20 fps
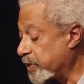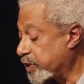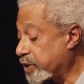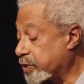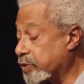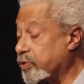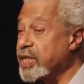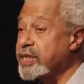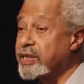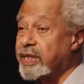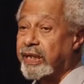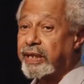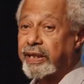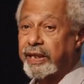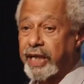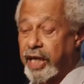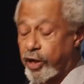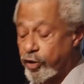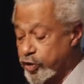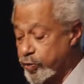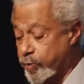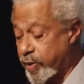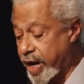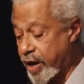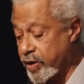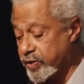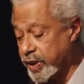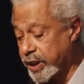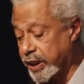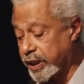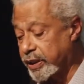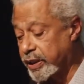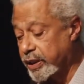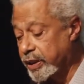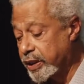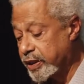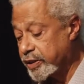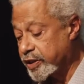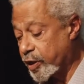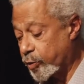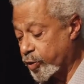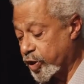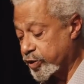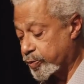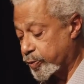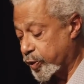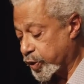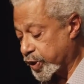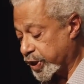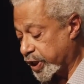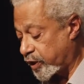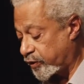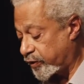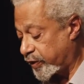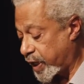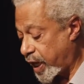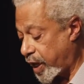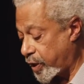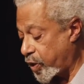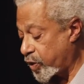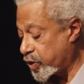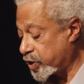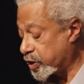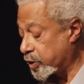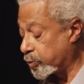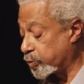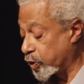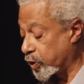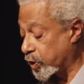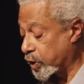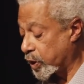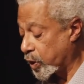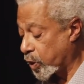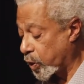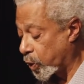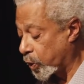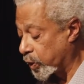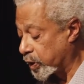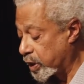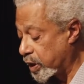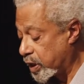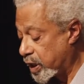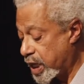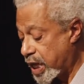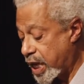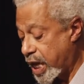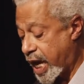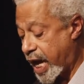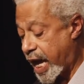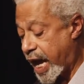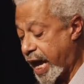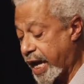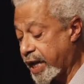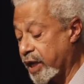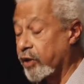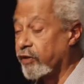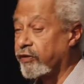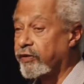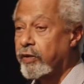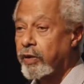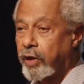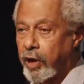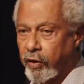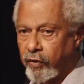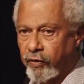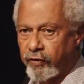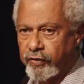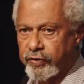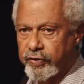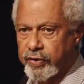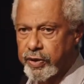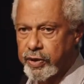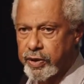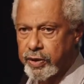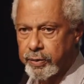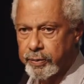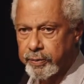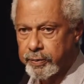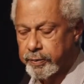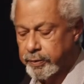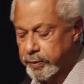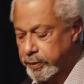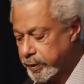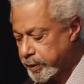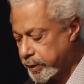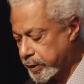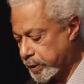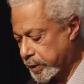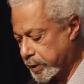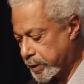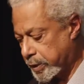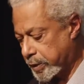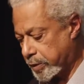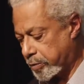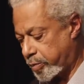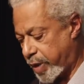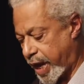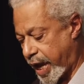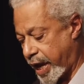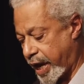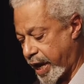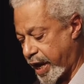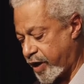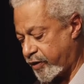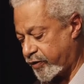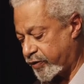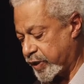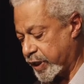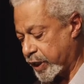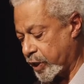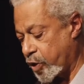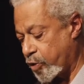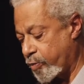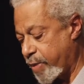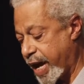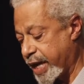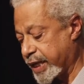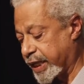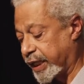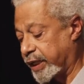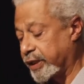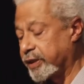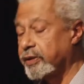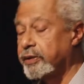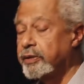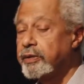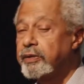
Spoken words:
Just recently, I was browsing someone's bookshelf and I noticed a book called Isle of Cloves by F.D. Omani,